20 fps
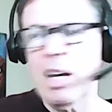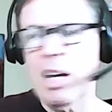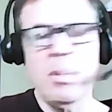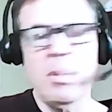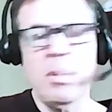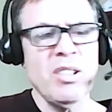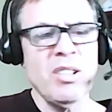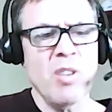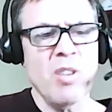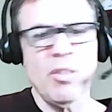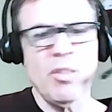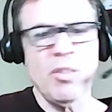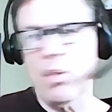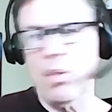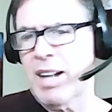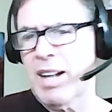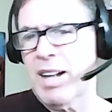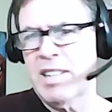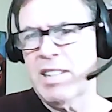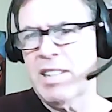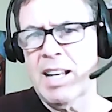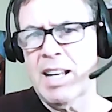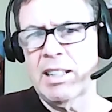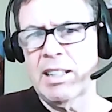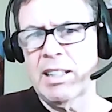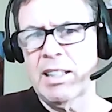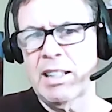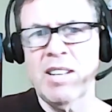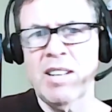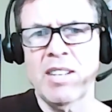It starts with identity.
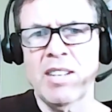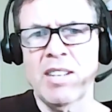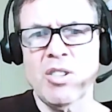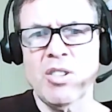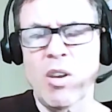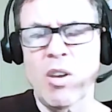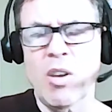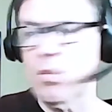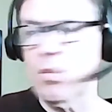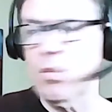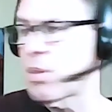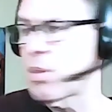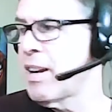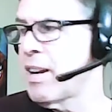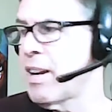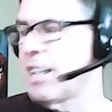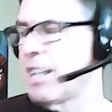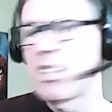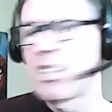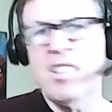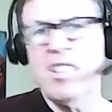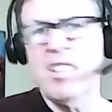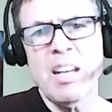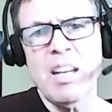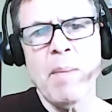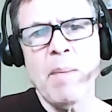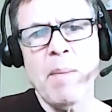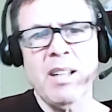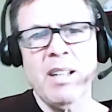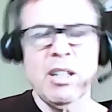It, it starts with seeing
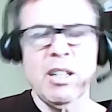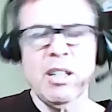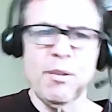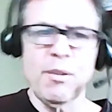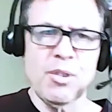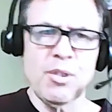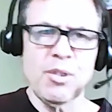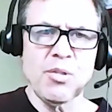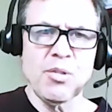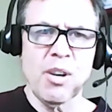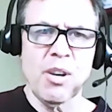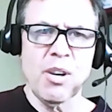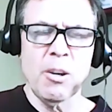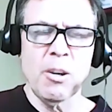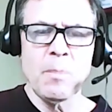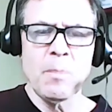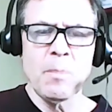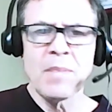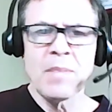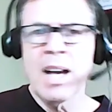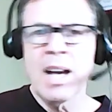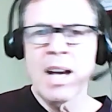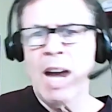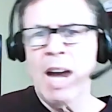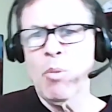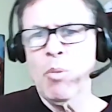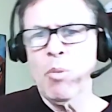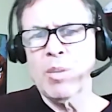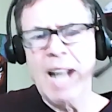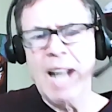myself as strong. I
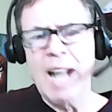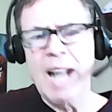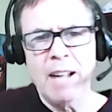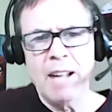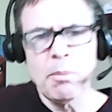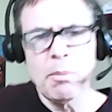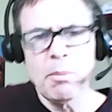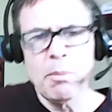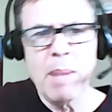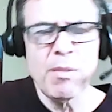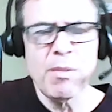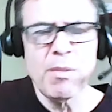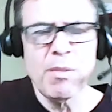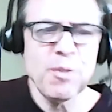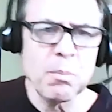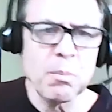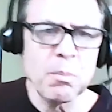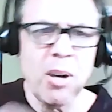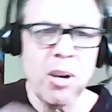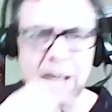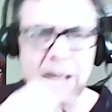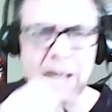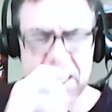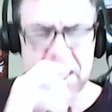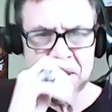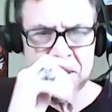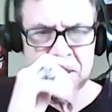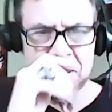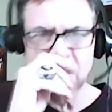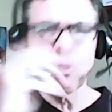worked with Alabama football last
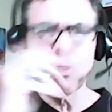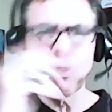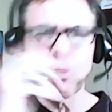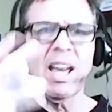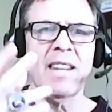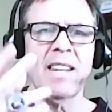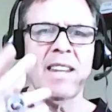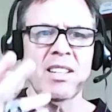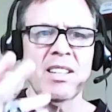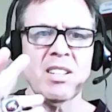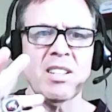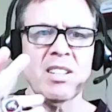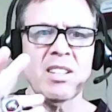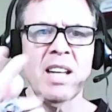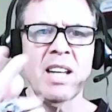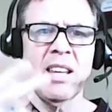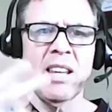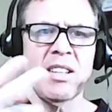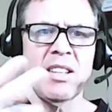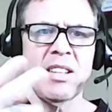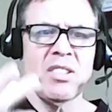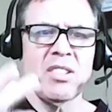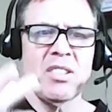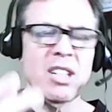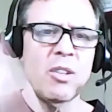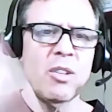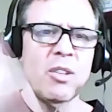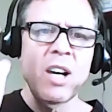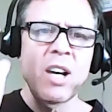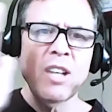year, and we had this this deal.
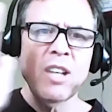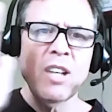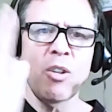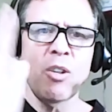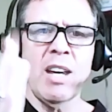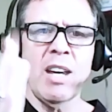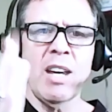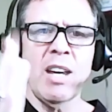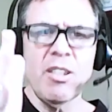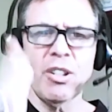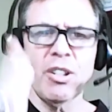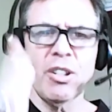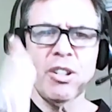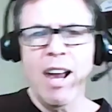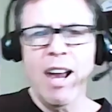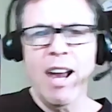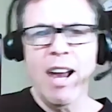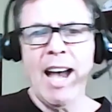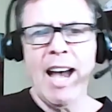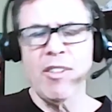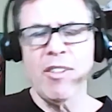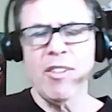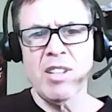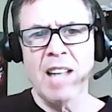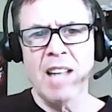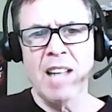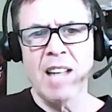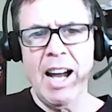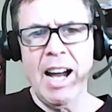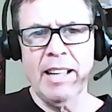You're either the greyhound or the
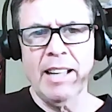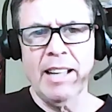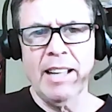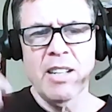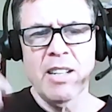lion.